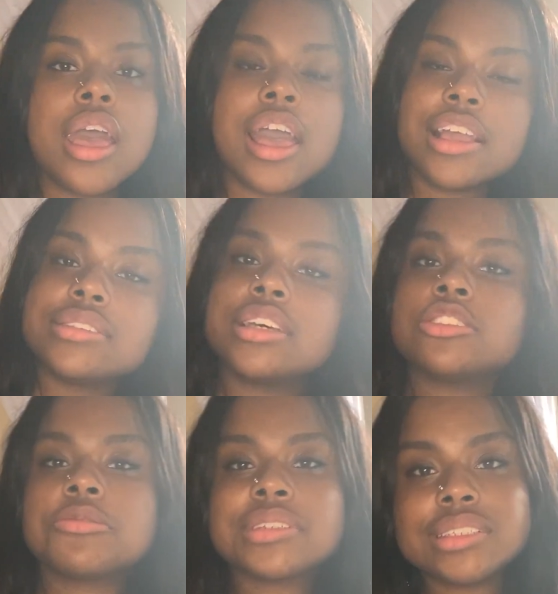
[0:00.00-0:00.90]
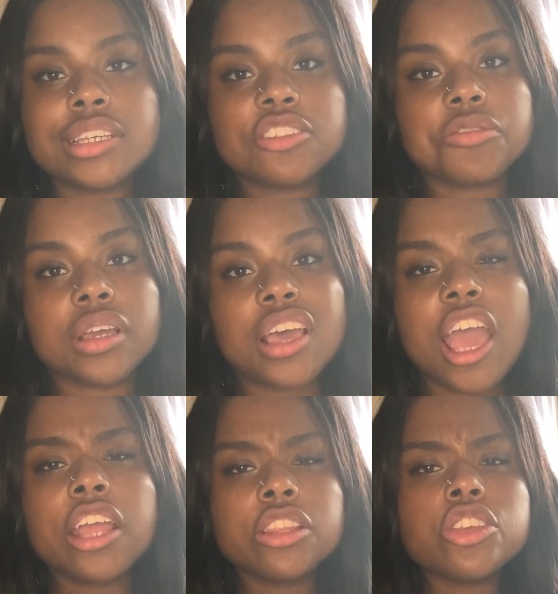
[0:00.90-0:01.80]
etc etc
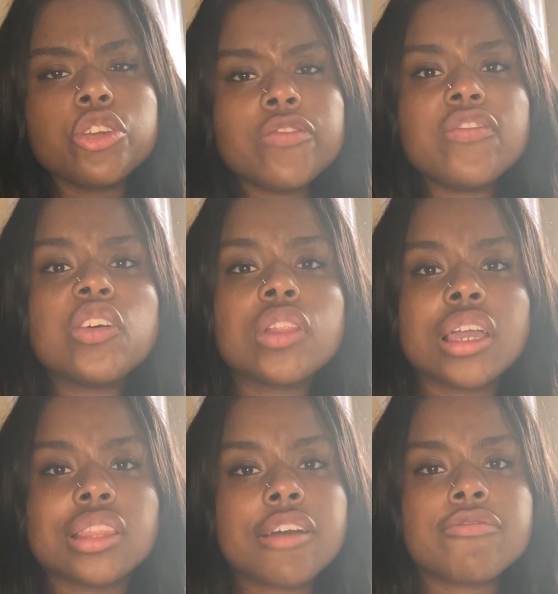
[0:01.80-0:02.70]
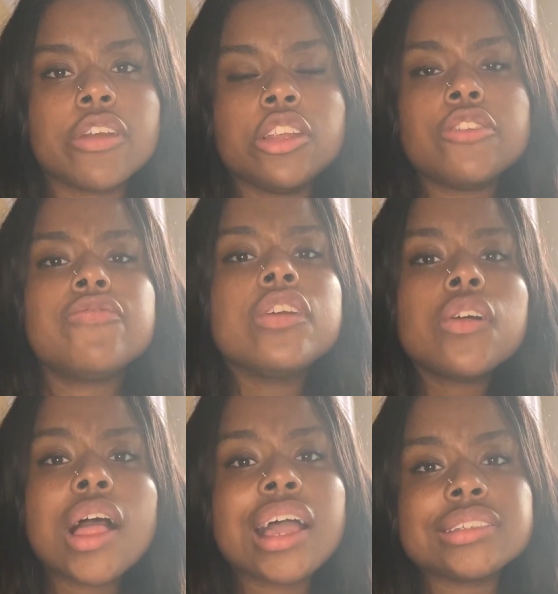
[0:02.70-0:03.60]
and you feel like that friend you
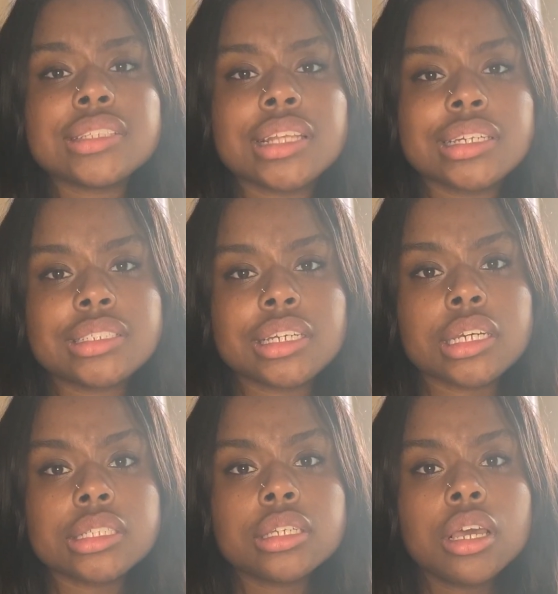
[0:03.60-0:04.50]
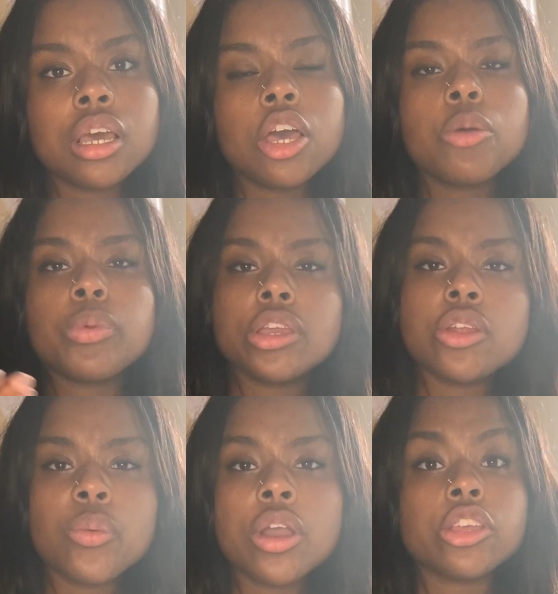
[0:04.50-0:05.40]
feel isolated but you know what?